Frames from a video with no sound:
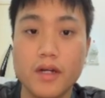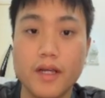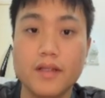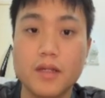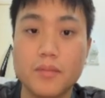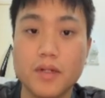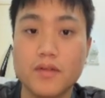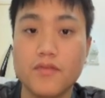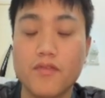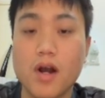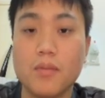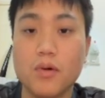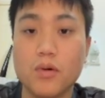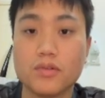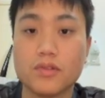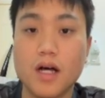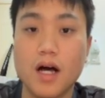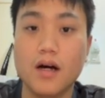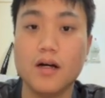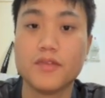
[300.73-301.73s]
independent
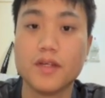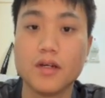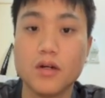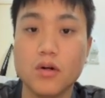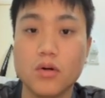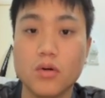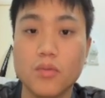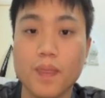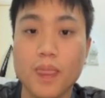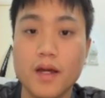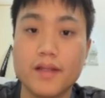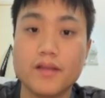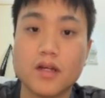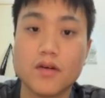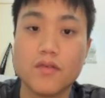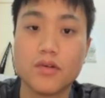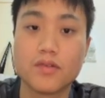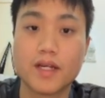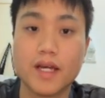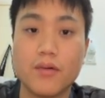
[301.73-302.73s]
variables on a single
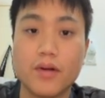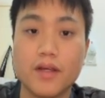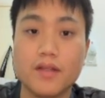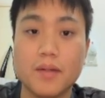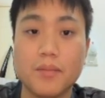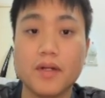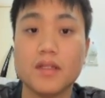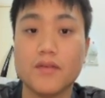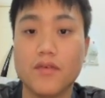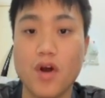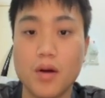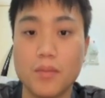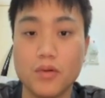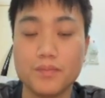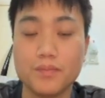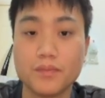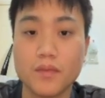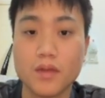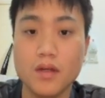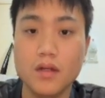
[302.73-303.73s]
interval-scale dependent variable.
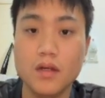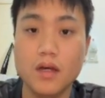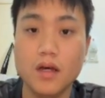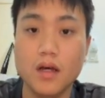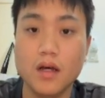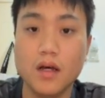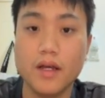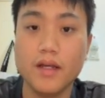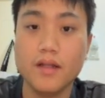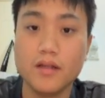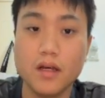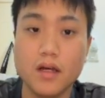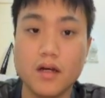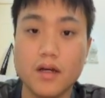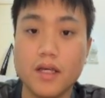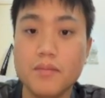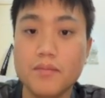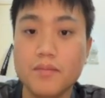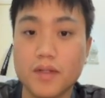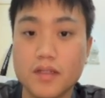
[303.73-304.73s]

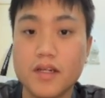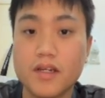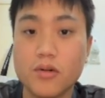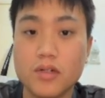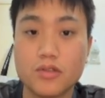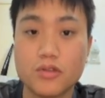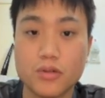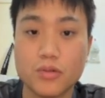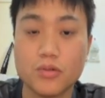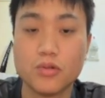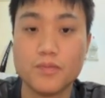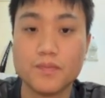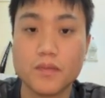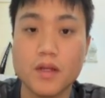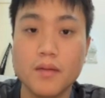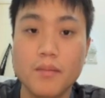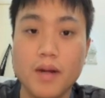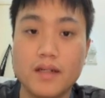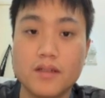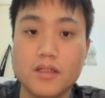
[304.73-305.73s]
In particular to
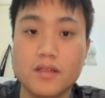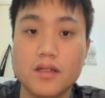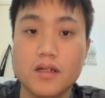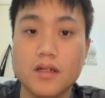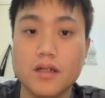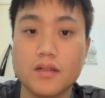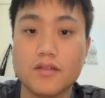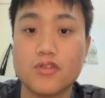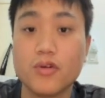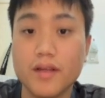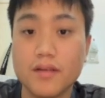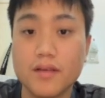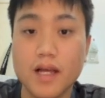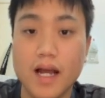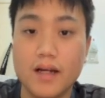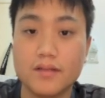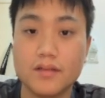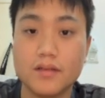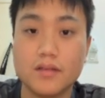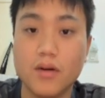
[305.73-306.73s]
measure the strength
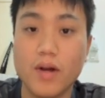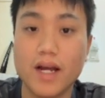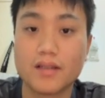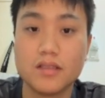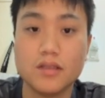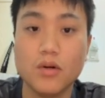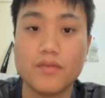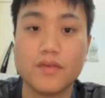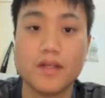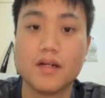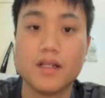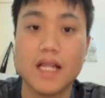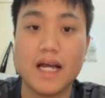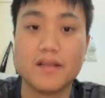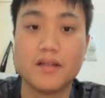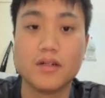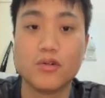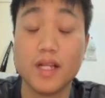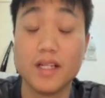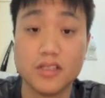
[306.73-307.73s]
and direction of their
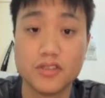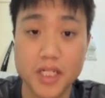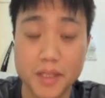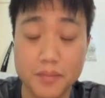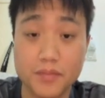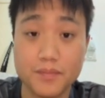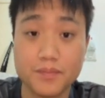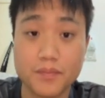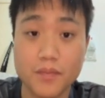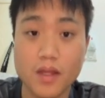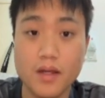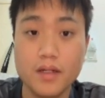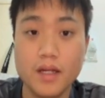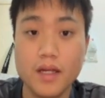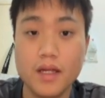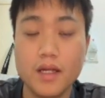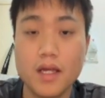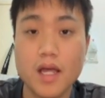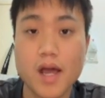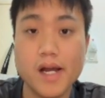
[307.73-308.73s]
linear relationship.
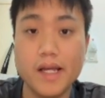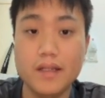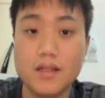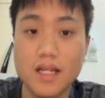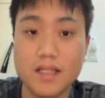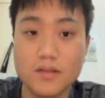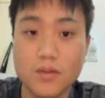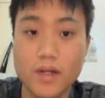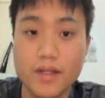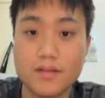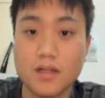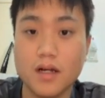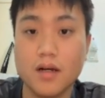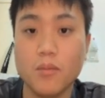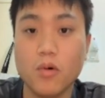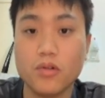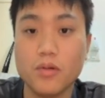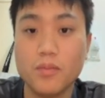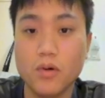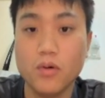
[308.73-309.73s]
And the last one is
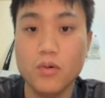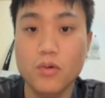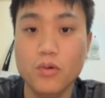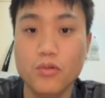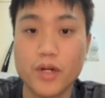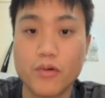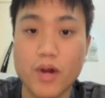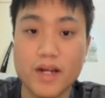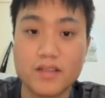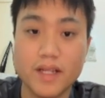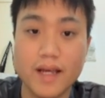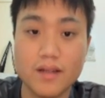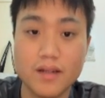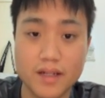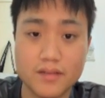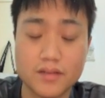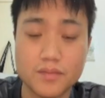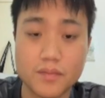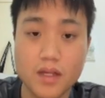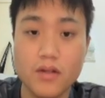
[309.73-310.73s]
multiple regression
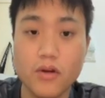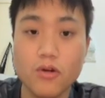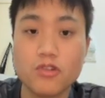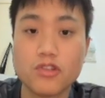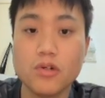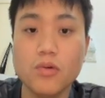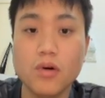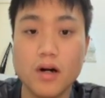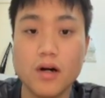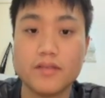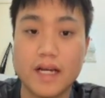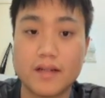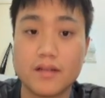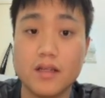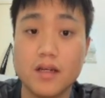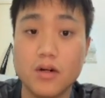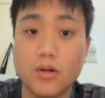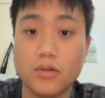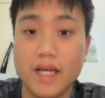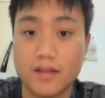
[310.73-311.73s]
analysis. It's also a
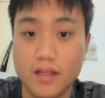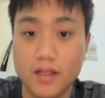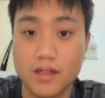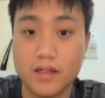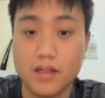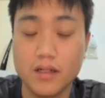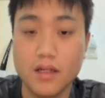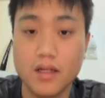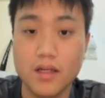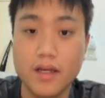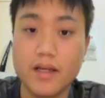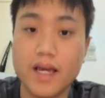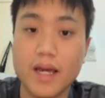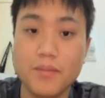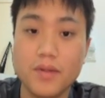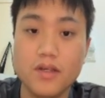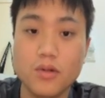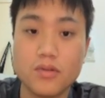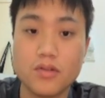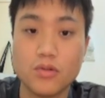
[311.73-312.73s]
technical technique. It can
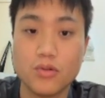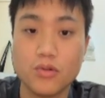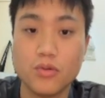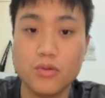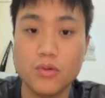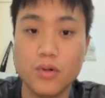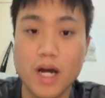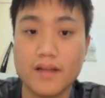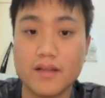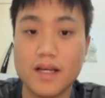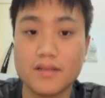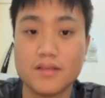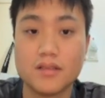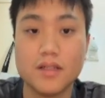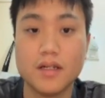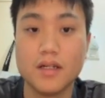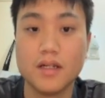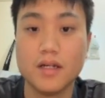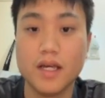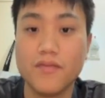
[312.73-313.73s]
be used to analyze
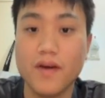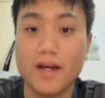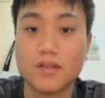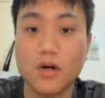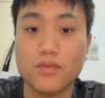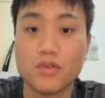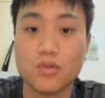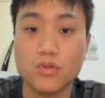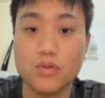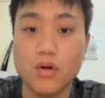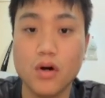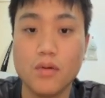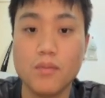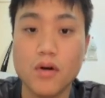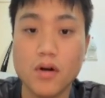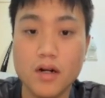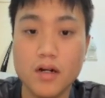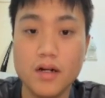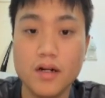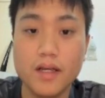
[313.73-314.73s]
the effect of two or
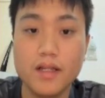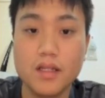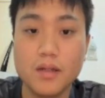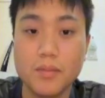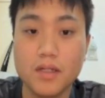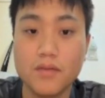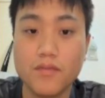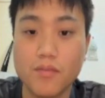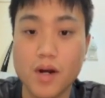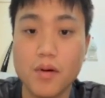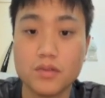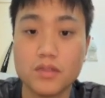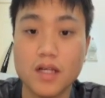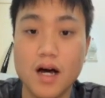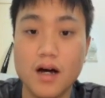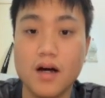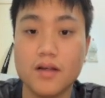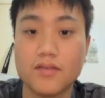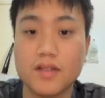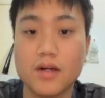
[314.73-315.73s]
more independent variables
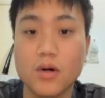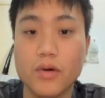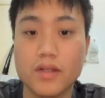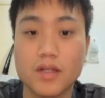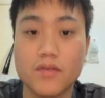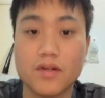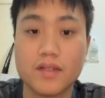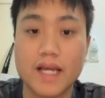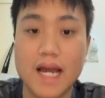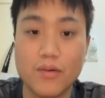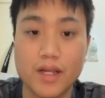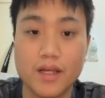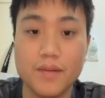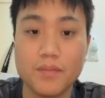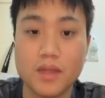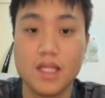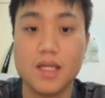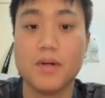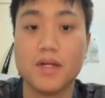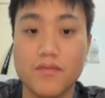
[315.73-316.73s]
on a single interval-scale
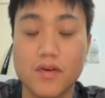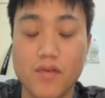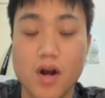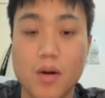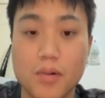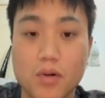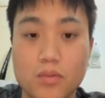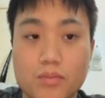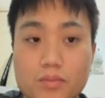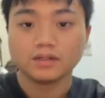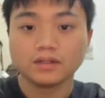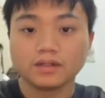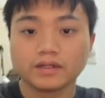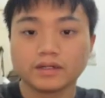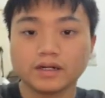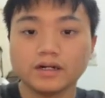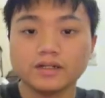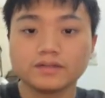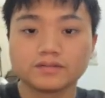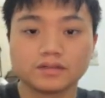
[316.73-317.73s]
dependent variable.
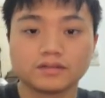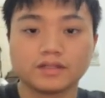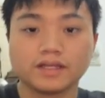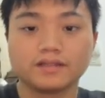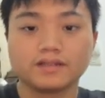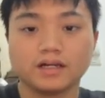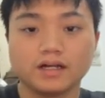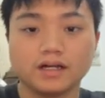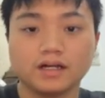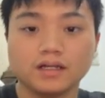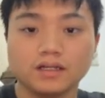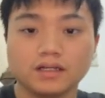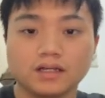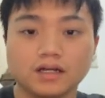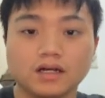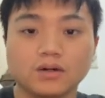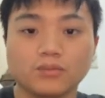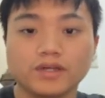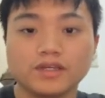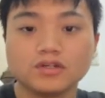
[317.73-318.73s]
Here is the data
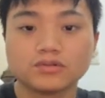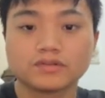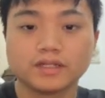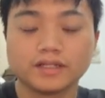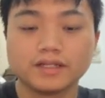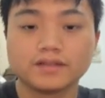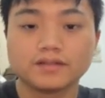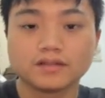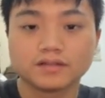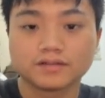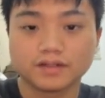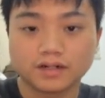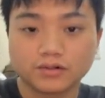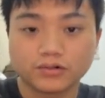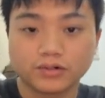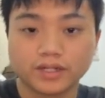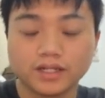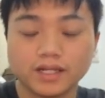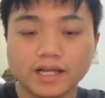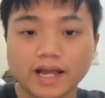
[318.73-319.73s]
we used in the
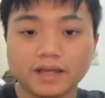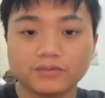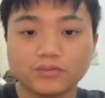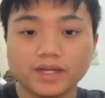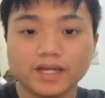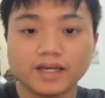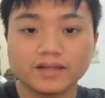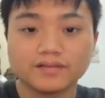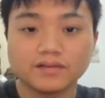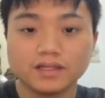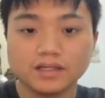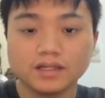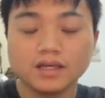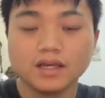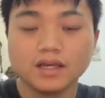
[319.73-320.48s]
theory. As we can see,